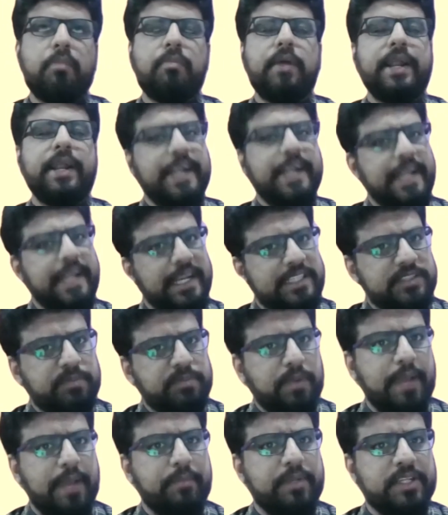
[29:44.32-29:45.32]
India's
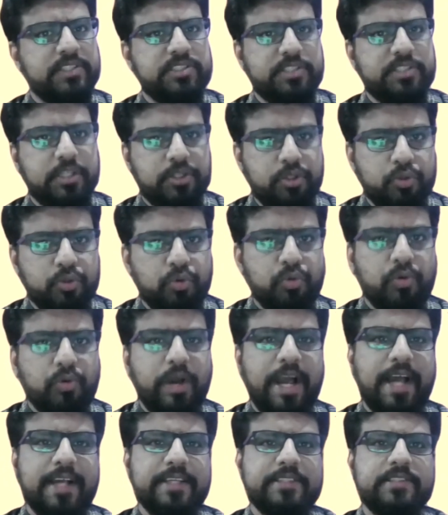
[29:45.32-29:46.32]
Prime Minister too
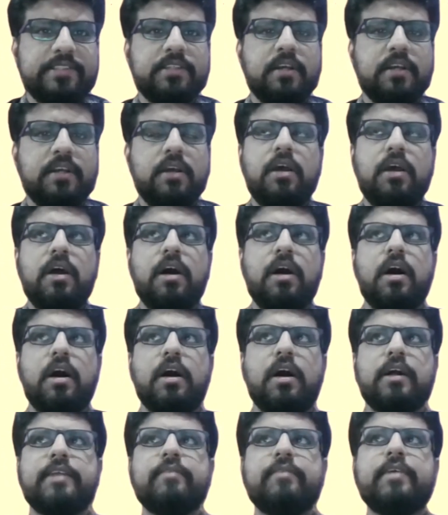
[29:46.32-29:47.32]
has
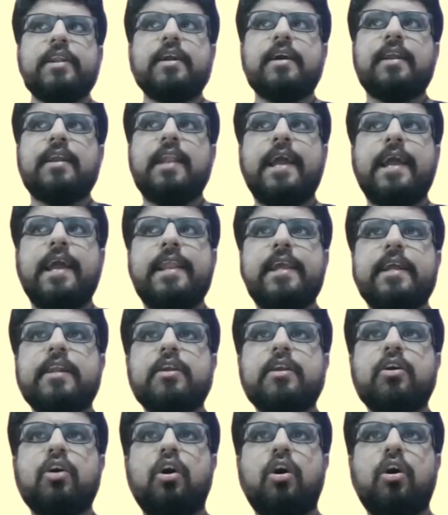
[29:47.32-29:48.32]
given a
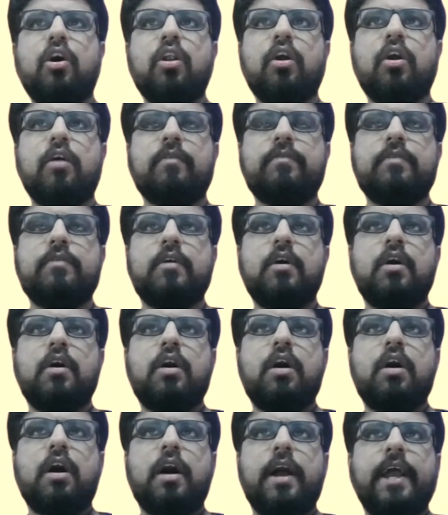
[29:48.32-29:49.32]
clarion call of
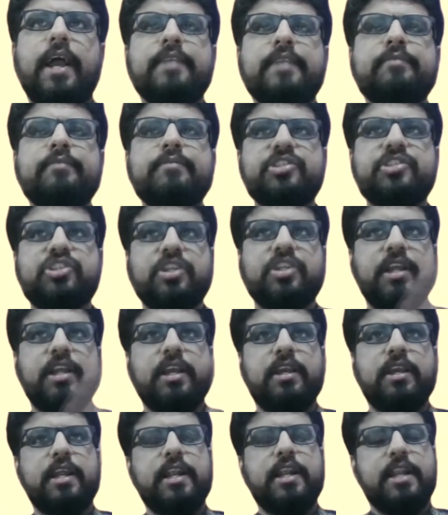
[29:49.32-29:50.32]

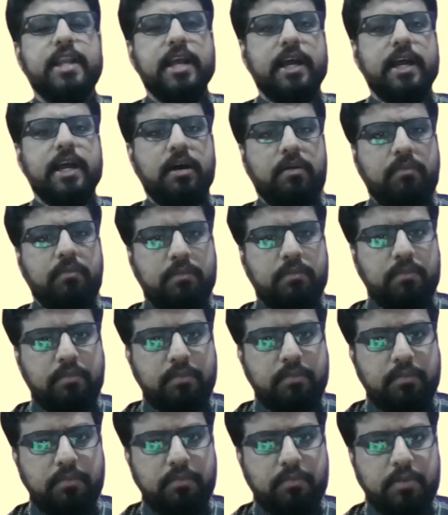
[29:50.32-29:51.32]
envisioning India
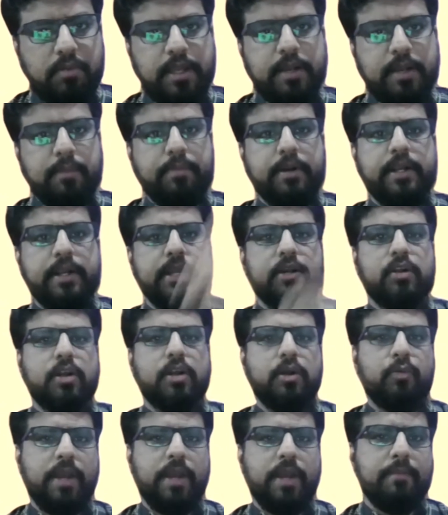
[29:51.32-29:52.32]
in a
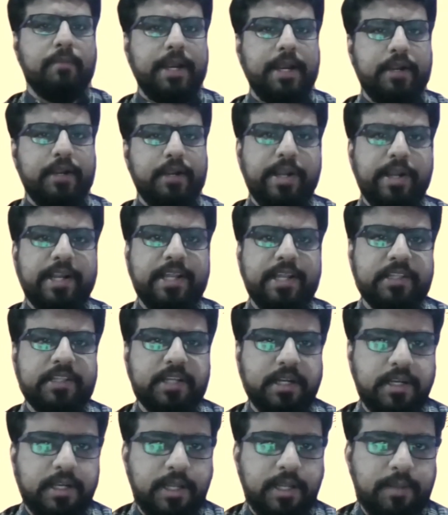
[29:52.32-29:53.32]
particular way by
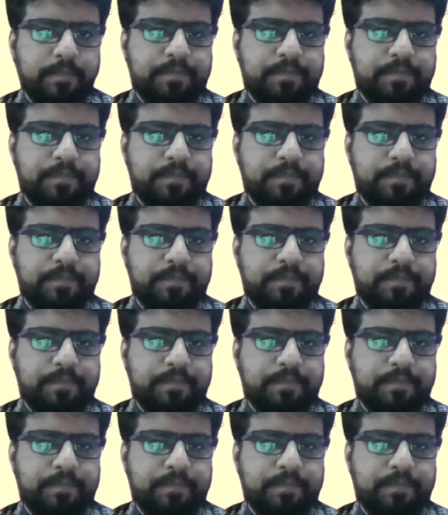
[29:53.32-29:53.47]
2030.